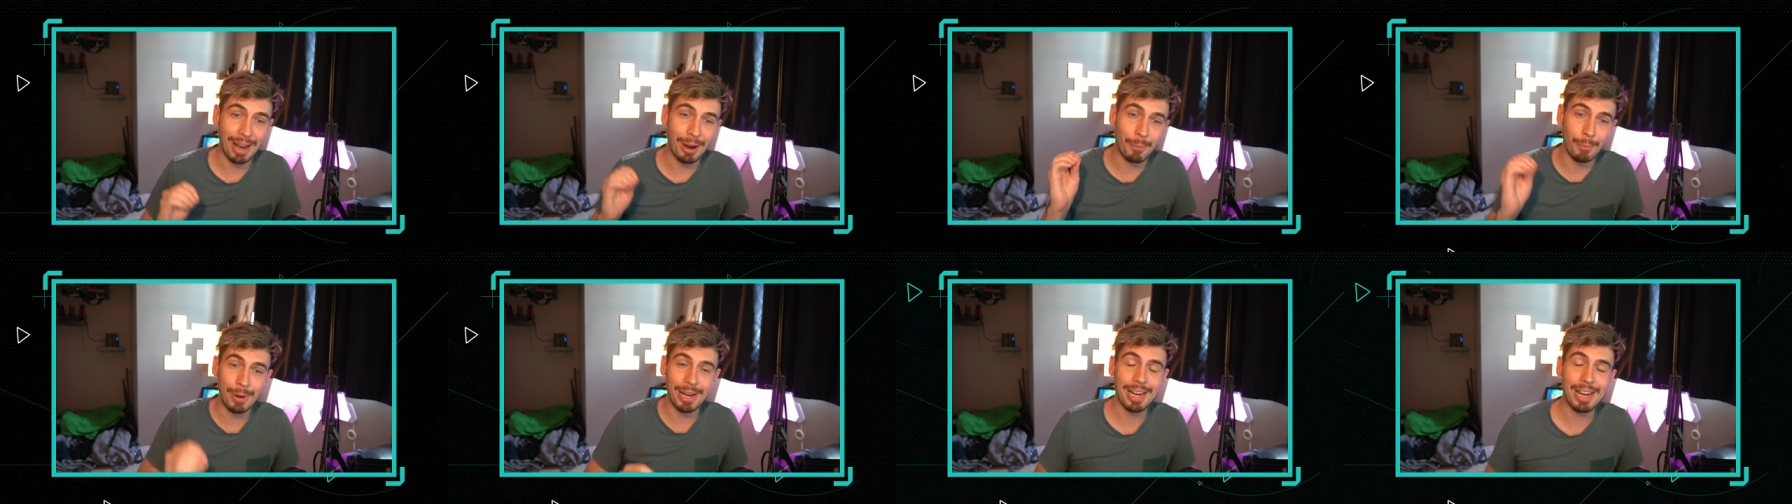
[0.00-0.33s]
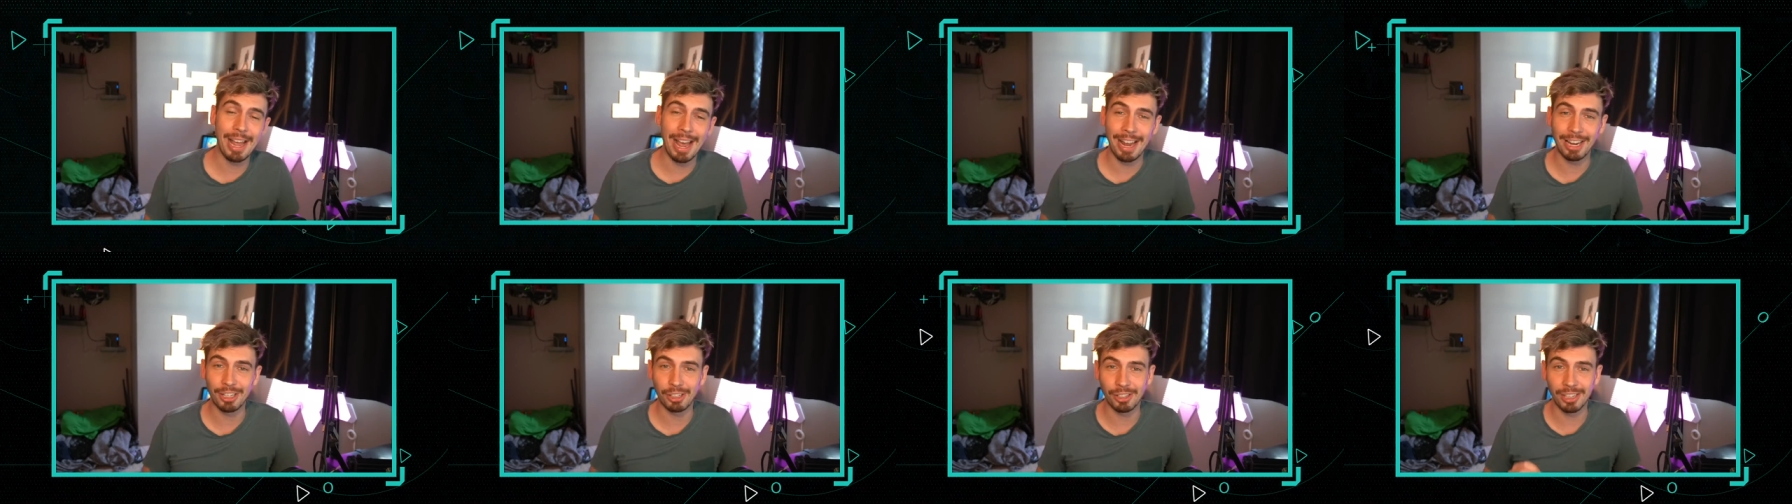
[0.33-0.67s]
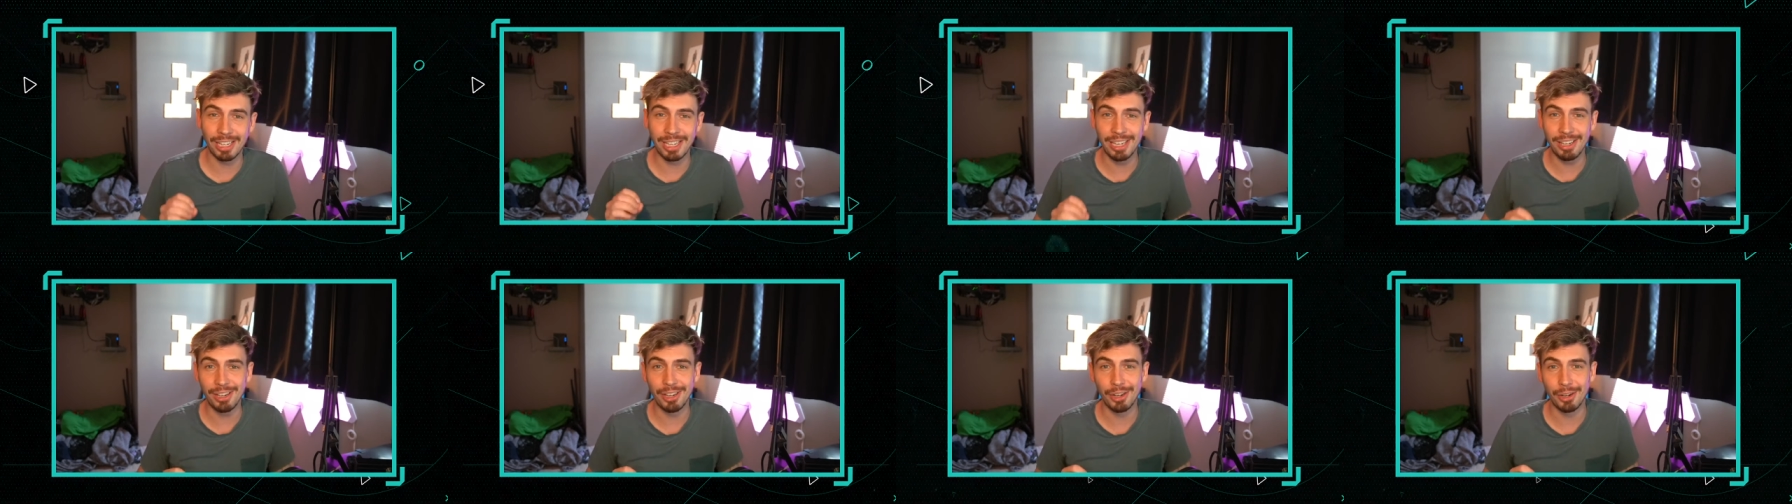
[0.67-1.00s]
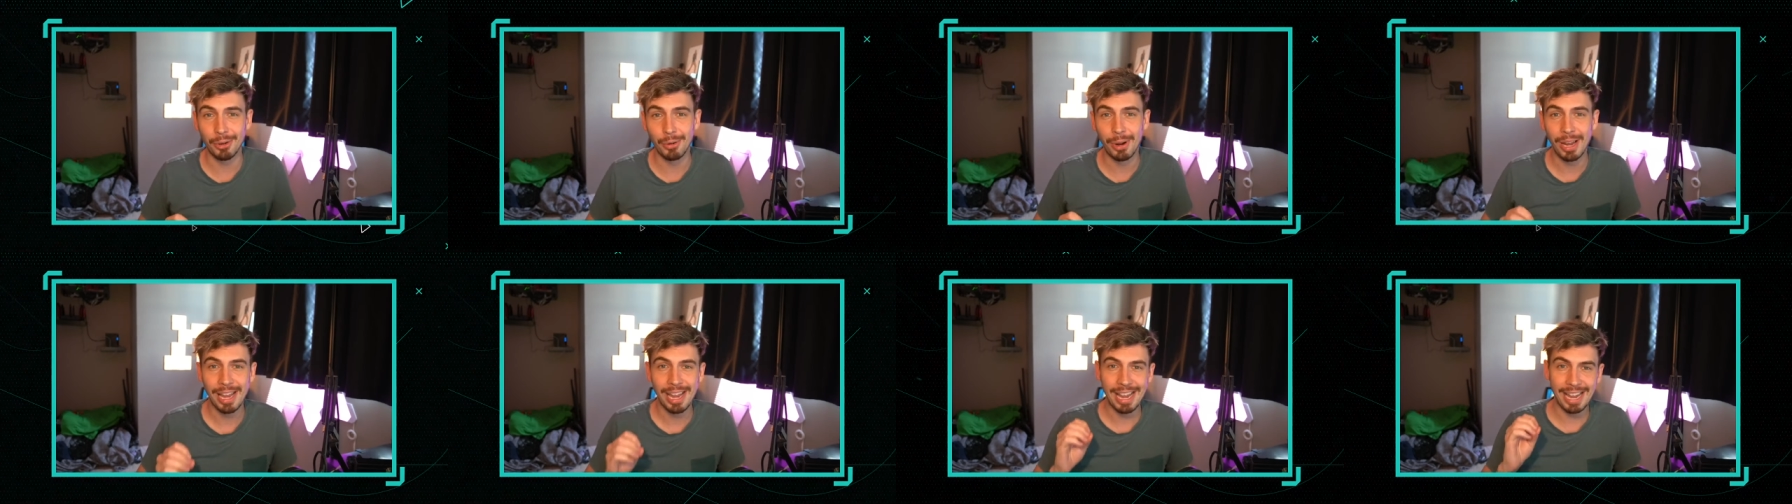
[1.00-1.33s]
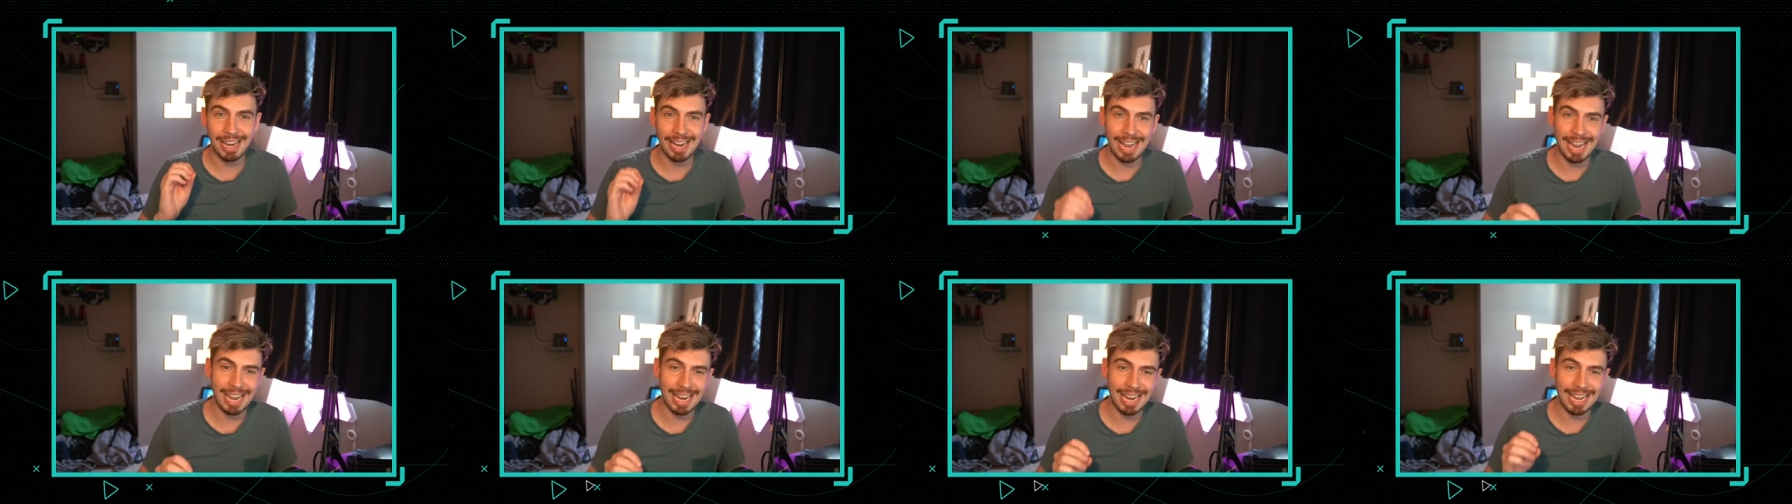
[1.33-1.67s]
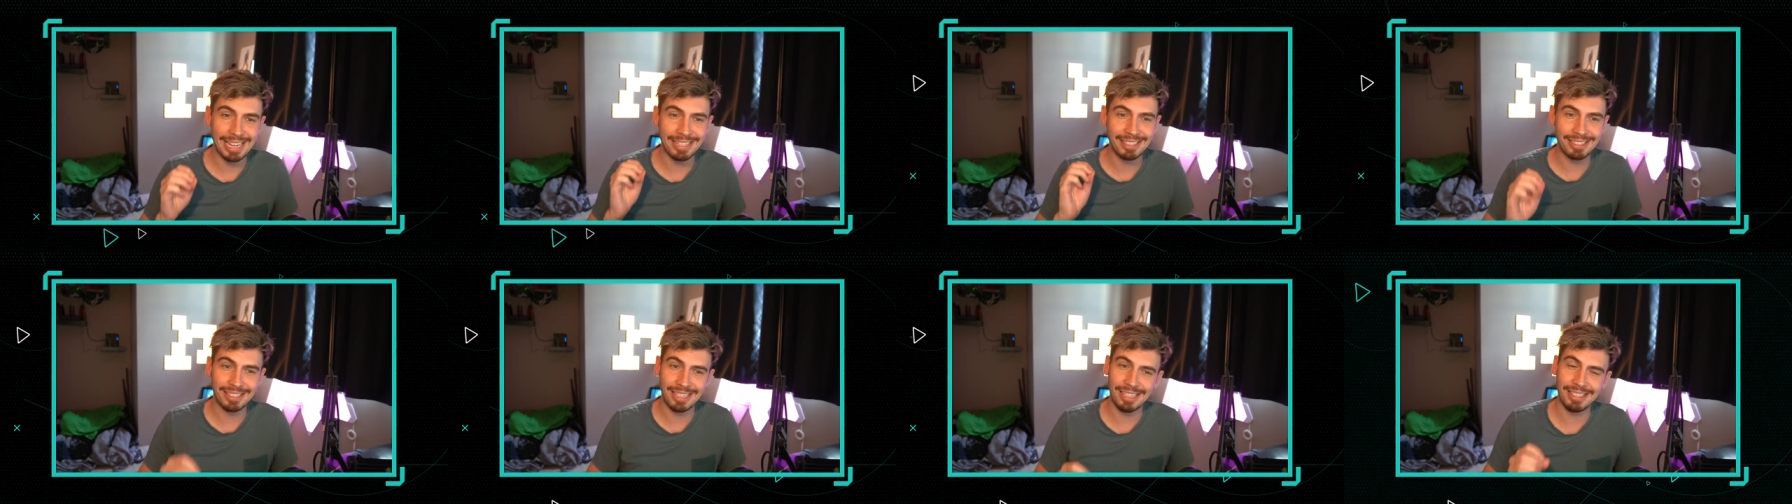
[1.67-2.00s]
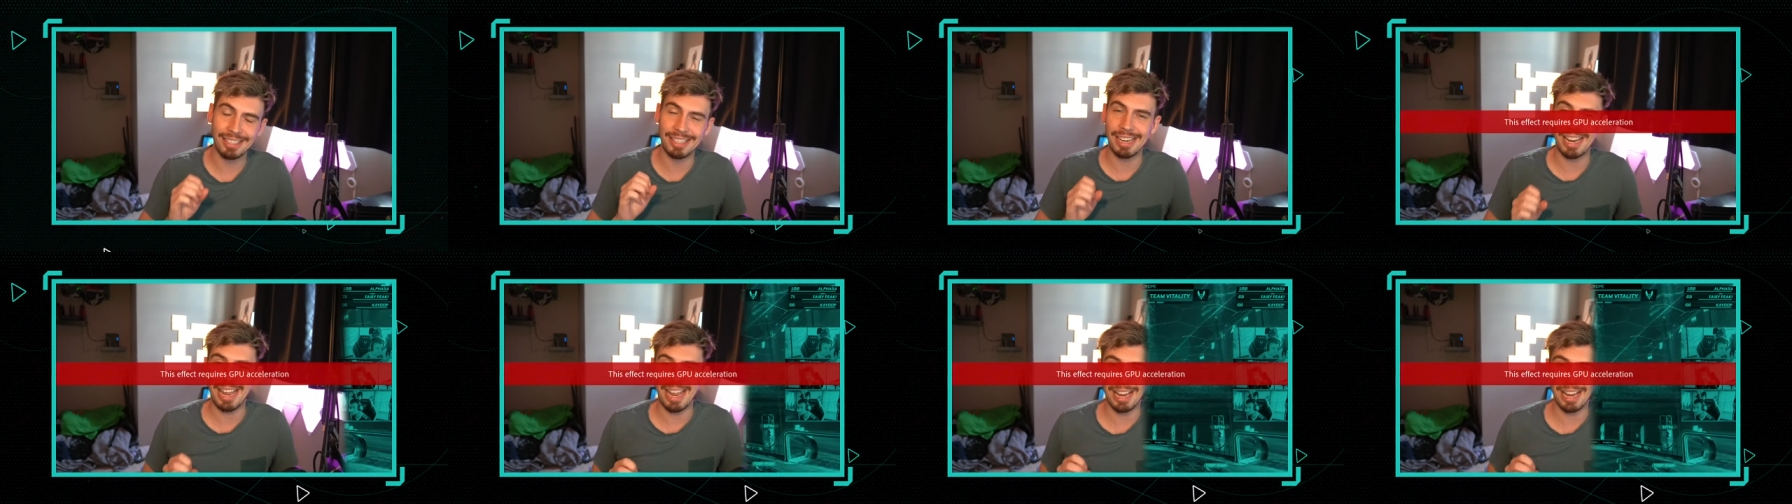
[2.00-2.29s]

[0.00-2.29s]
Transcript: And we got your EU and NA Season